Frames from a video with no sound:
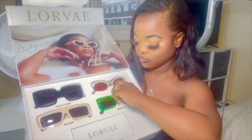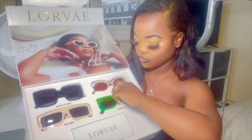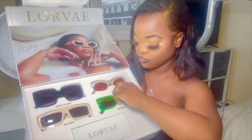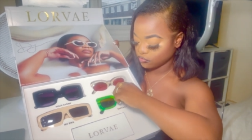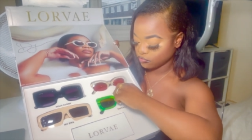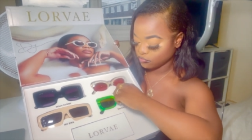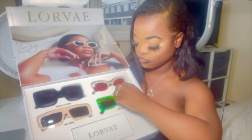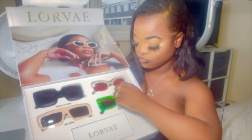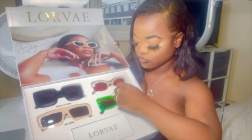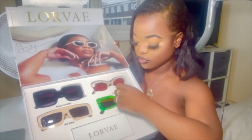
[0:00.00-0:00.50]

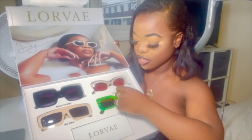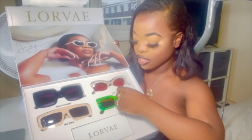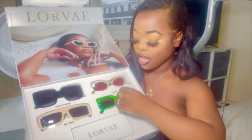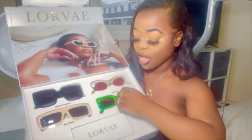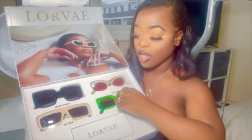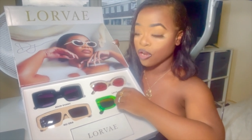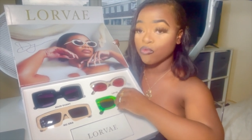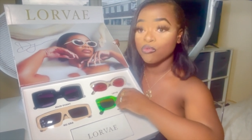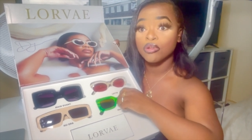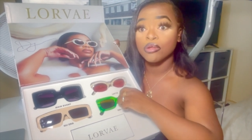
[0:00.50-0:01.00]
Oh,
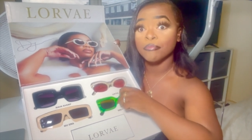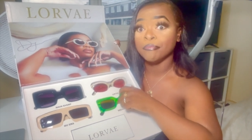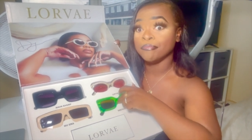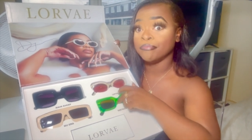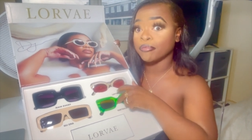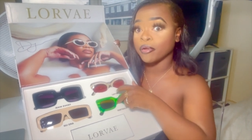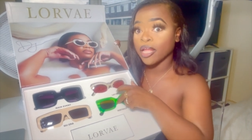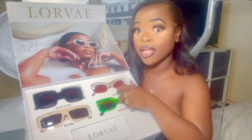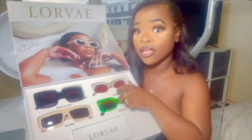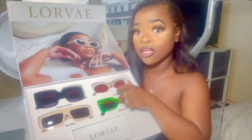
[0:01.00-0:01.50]
I wanna
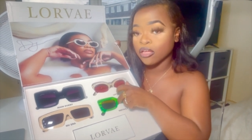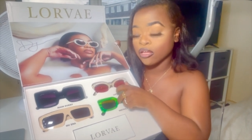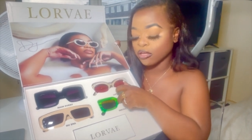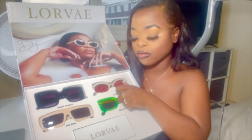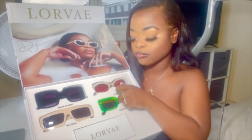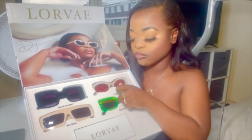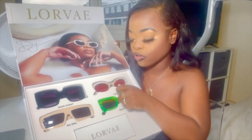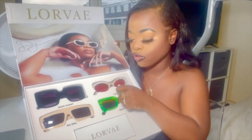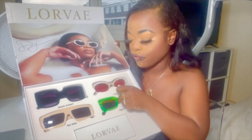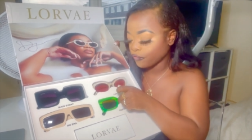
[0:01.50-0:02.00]
break
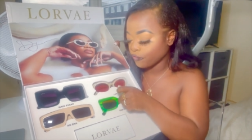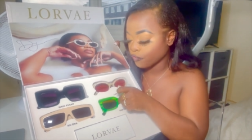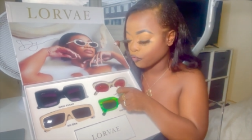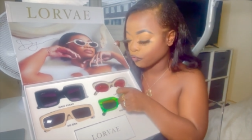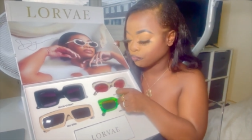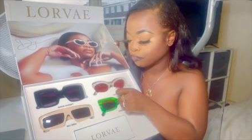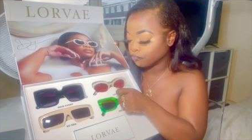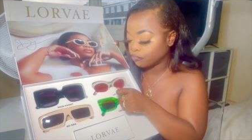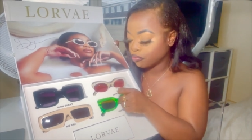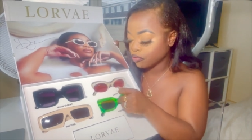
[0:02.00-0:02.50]
them, um, God
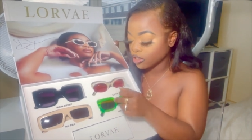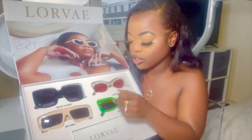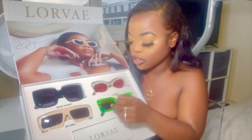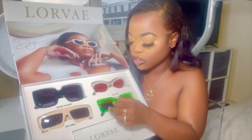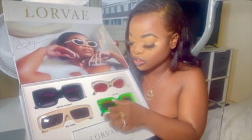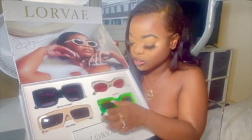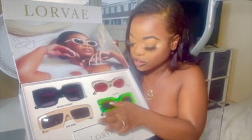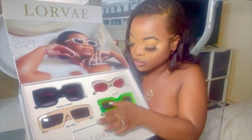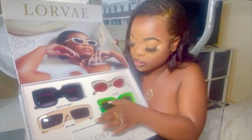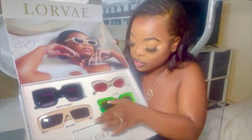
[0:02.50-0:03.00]

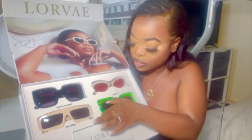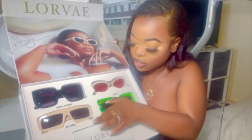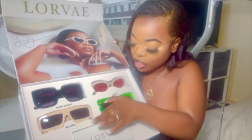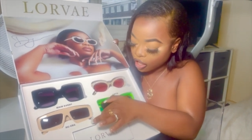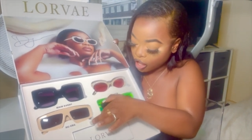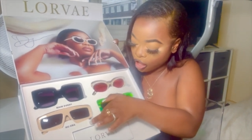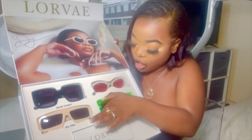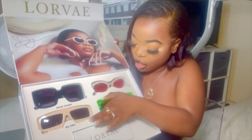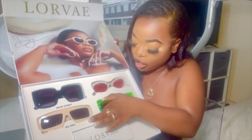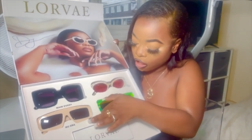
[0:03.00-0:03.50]
forbid.
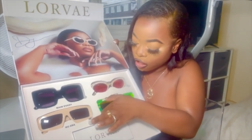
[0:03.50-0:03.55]
Ah.